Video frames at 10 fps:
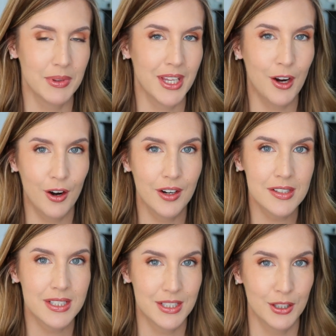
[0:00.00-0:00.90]
but they are
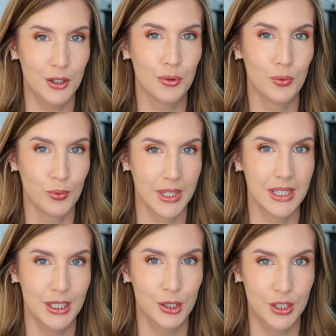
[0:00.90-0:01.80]
still
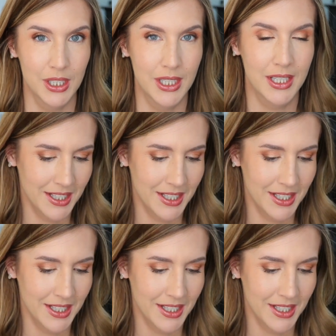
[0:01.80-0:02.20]
really good.